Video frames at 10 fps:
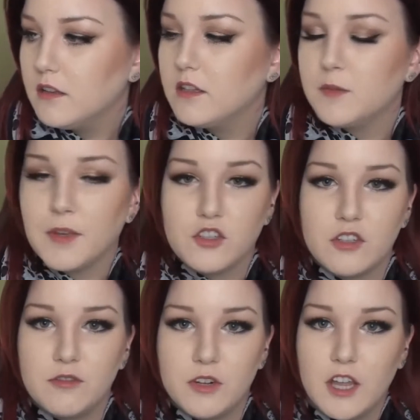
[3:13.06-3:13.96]

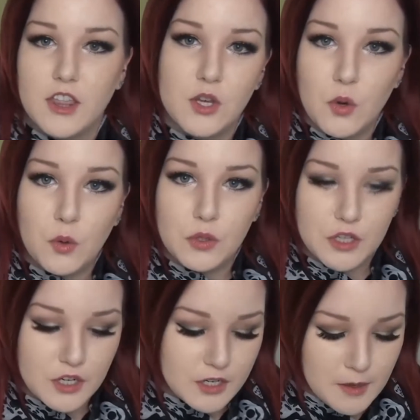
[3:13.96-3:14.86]
especially for like the
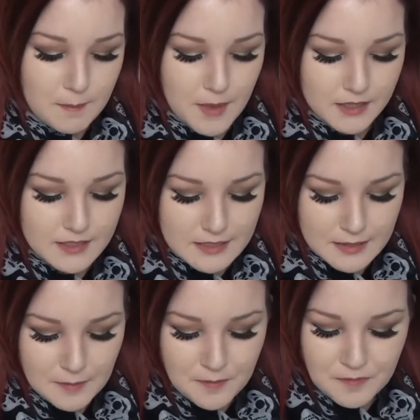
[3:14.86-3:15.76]
cooler
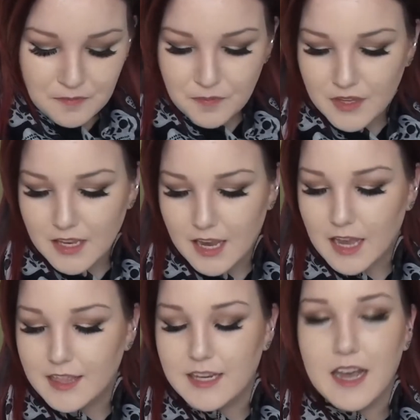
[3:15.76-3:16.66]
months.
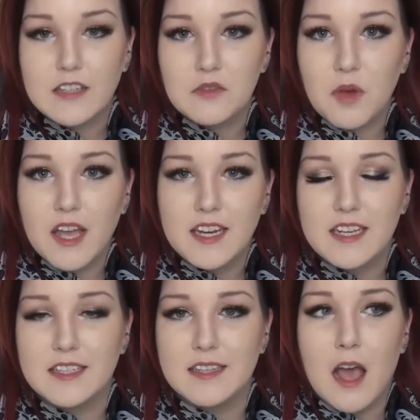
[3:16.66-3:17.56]
And the next one
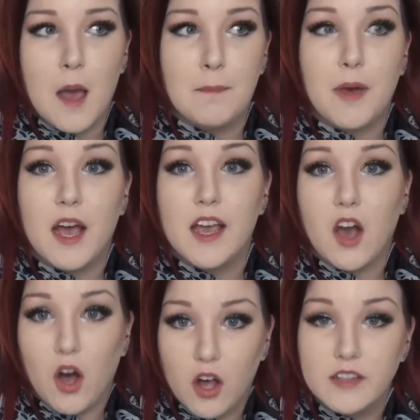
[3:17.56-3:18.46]
is my
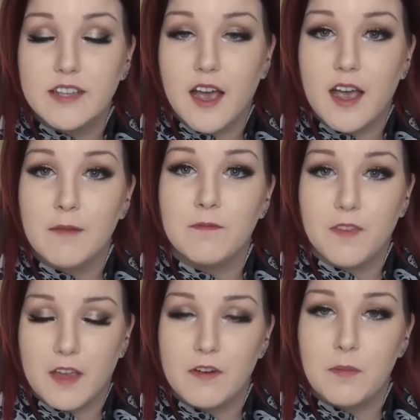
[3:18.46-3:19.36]
all-time
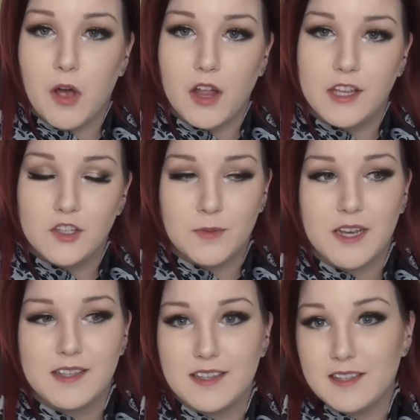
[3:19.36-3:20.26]
favorite polish
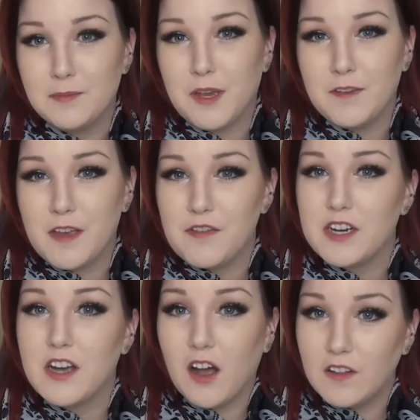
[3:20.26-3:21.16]
because this is my
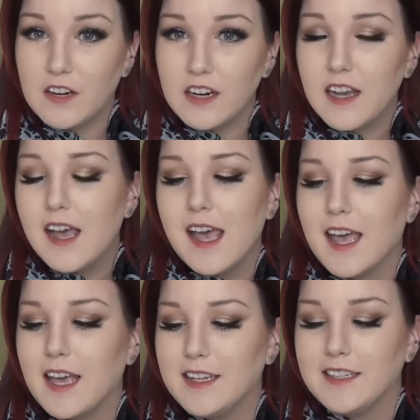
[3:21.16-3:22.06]
favorite color,
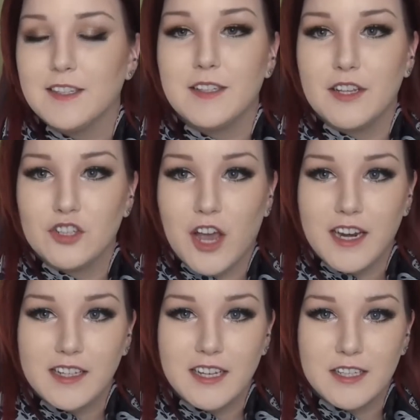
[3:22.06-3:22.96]
and it's
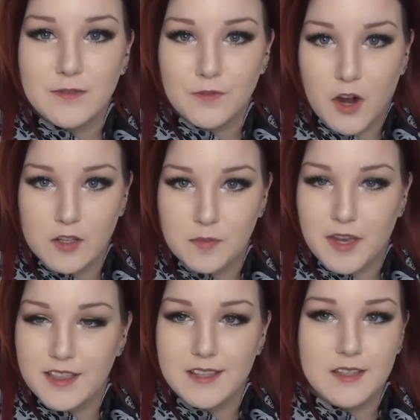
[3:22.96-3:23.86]
China Glaze
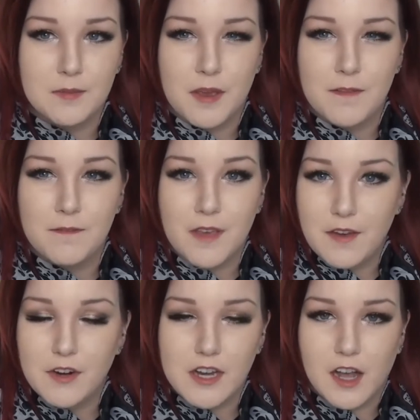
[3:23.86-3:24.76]
Frostbite. This is my
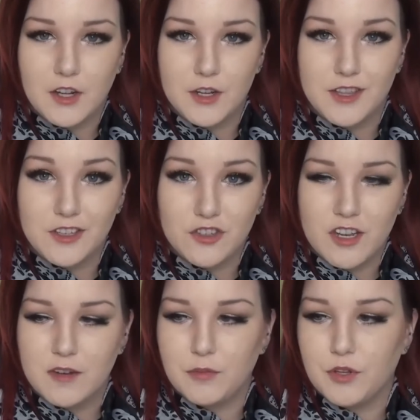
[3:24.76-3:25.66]
favorite color, this
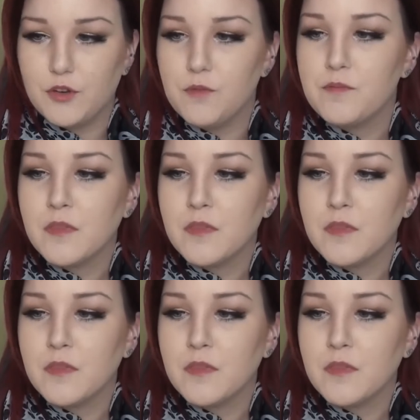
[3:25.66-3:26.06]
shade of blue.